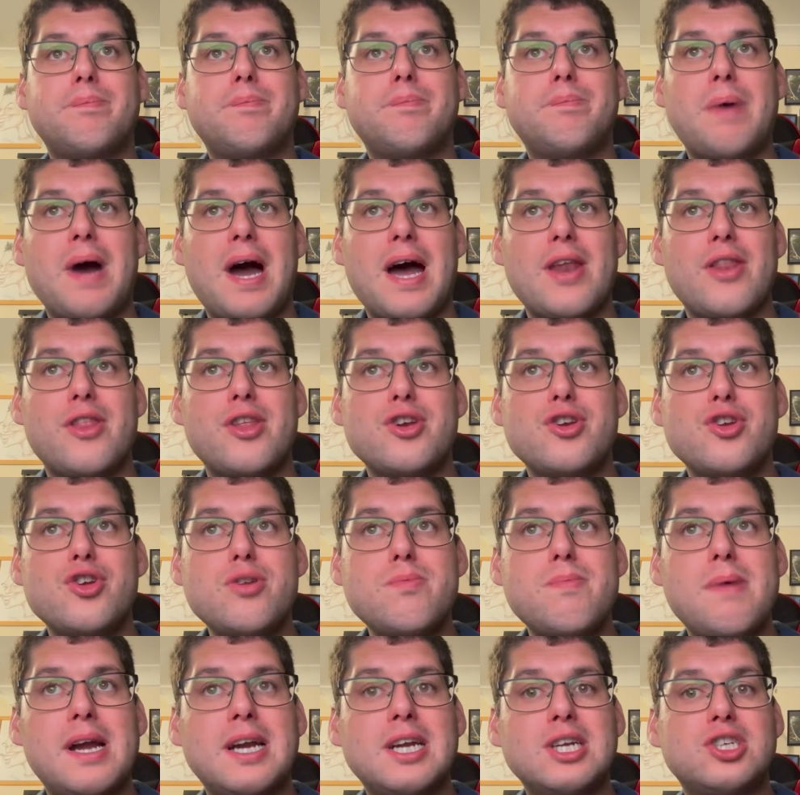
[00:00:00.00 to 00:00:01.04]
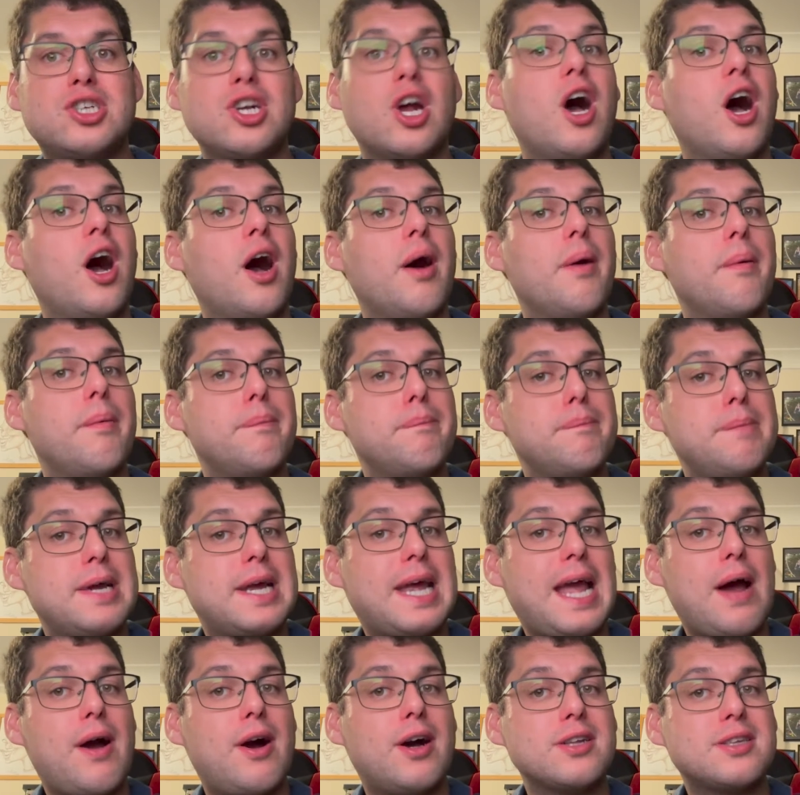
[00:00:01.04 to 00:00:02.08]
but the new manager,
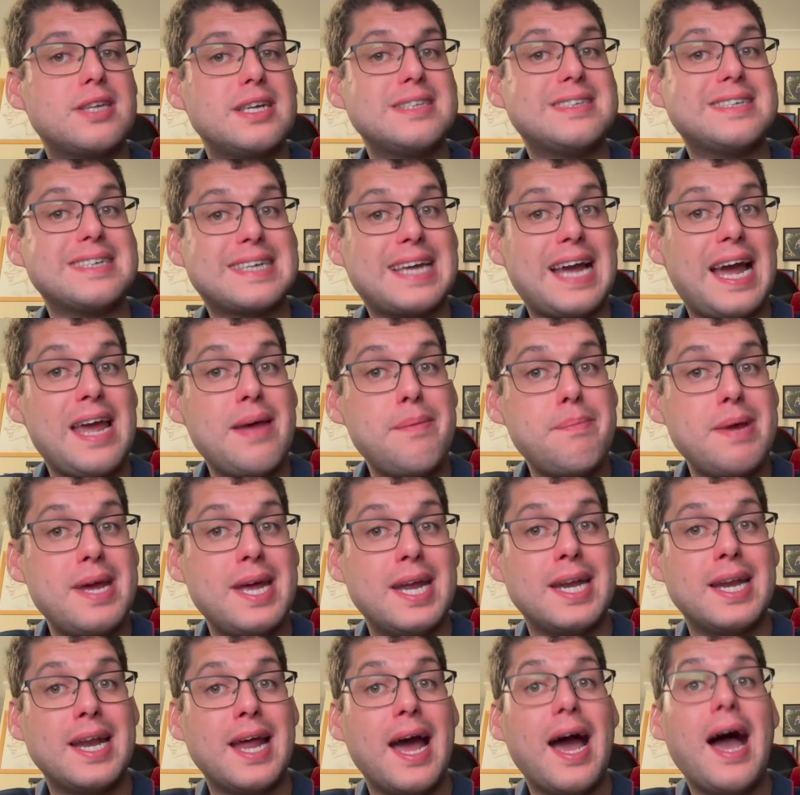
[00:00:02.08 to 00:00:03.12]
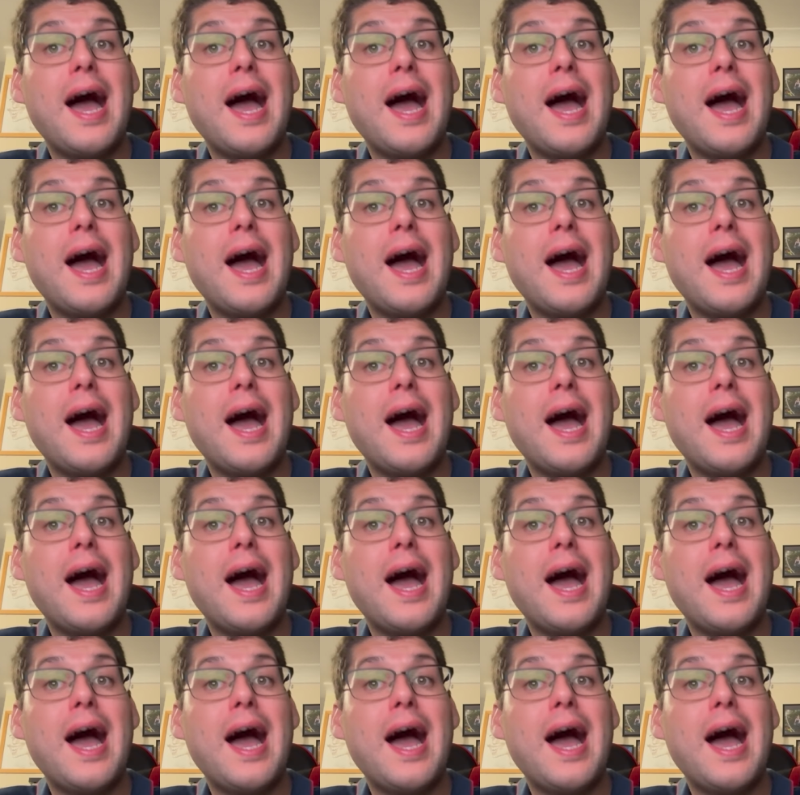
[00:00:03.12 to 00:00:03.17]
Mikel Arteta, came in